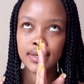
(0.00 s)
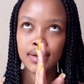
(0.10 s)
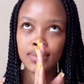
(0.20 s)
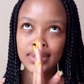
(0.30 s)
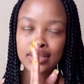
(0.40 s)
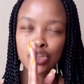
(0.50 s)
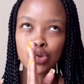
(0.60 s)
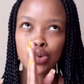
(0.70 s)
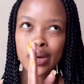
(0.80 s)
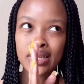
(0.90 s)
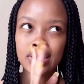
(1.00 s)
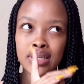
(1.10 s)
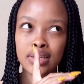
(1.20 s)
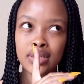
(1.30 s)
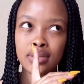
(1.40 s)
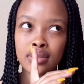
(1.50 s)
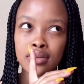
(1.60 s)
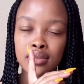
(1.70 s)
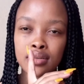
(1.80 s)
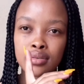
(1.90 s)
was in
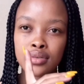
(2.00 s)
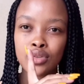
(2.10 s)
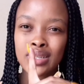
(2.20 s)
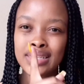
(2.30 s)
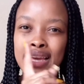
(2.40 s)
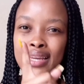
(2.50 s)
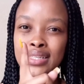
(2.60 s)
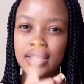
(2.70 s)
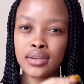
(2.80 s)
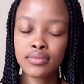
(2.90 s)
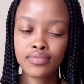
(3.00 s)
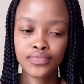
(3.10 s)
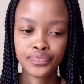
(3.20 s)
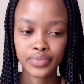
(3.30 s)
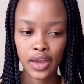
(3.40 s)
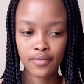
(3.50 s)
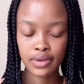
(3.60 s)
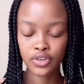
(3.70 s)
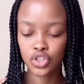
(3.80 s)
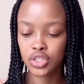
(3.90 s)
2018, my
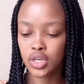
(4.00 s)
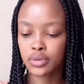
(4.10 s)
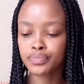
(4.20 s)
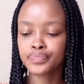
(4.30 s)
first year.